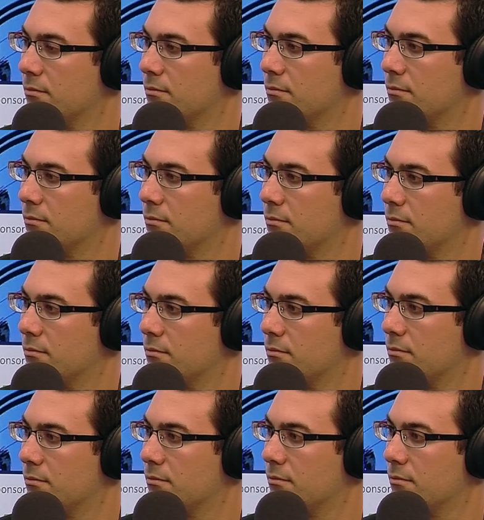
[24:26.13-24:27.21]

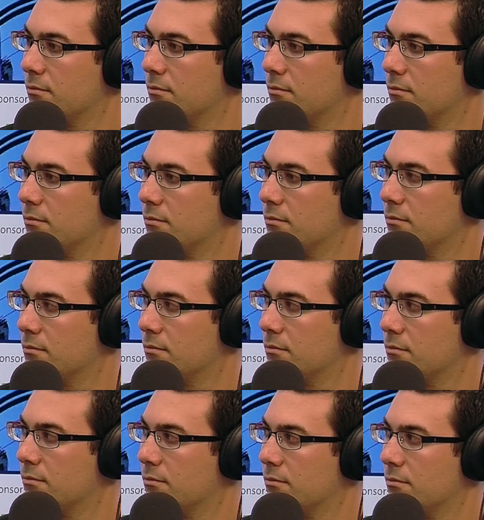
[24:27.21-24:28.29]

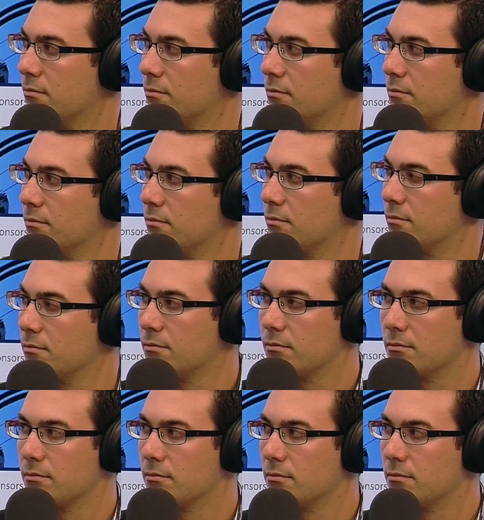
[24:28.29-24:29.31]
No words are spoken by the person on screen.